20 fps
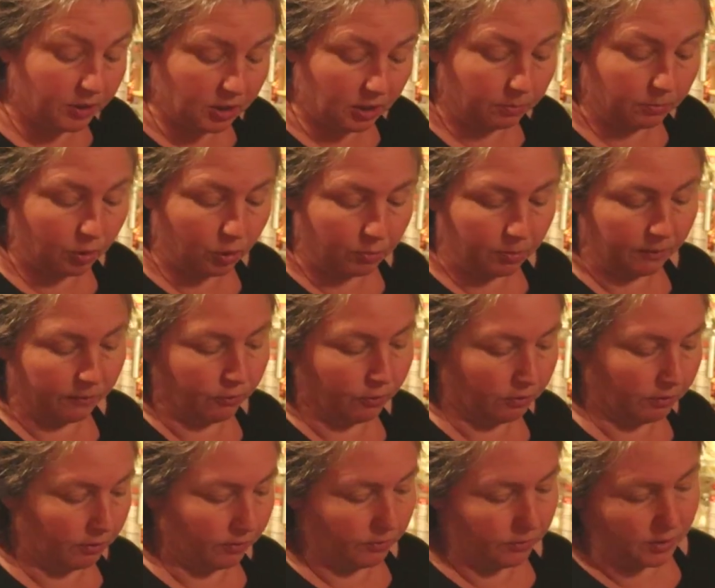up though before
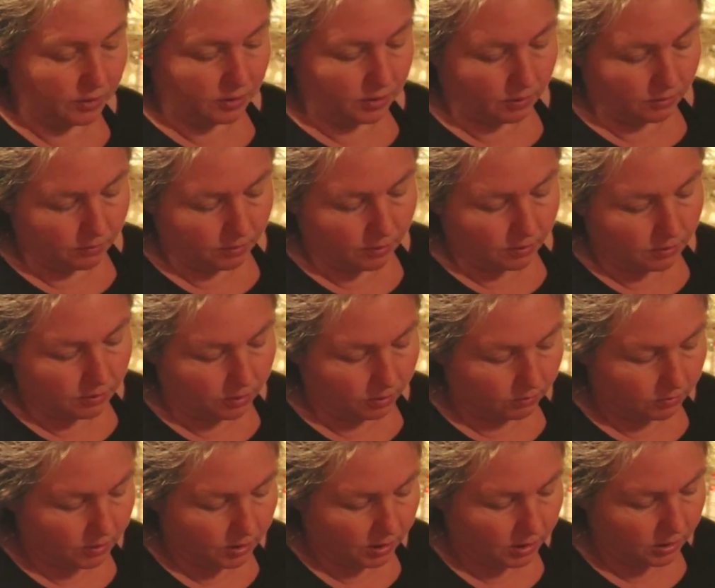we freeze it, so
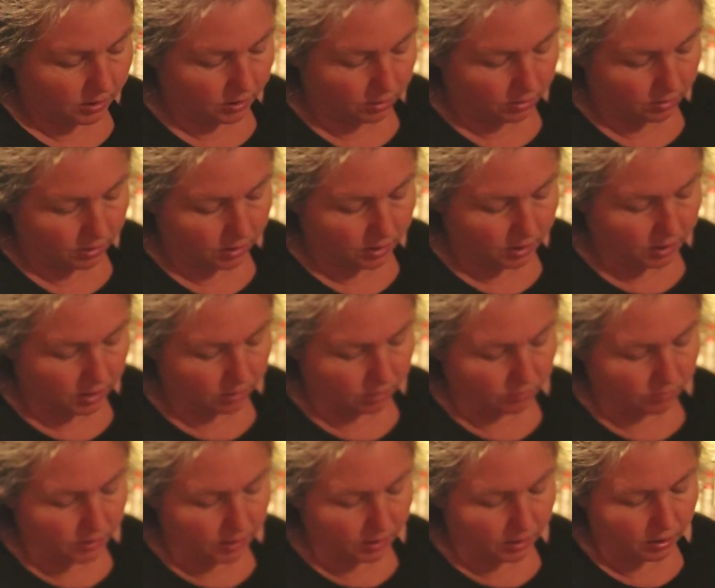it's easier to deal
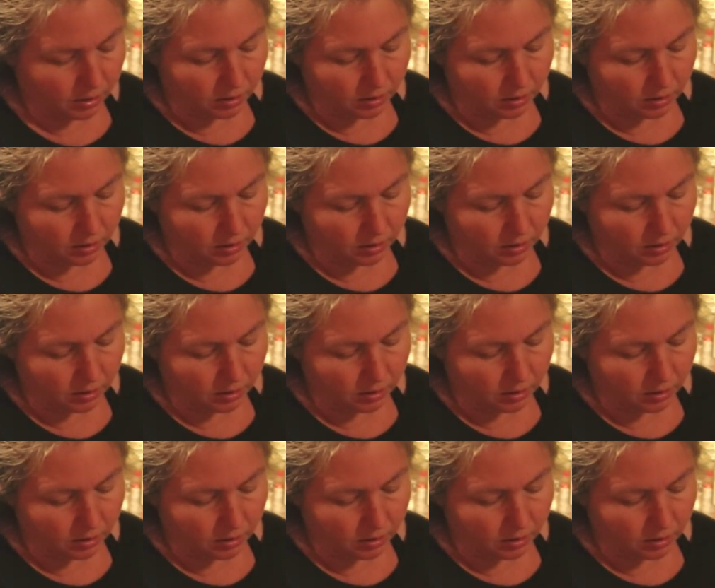with.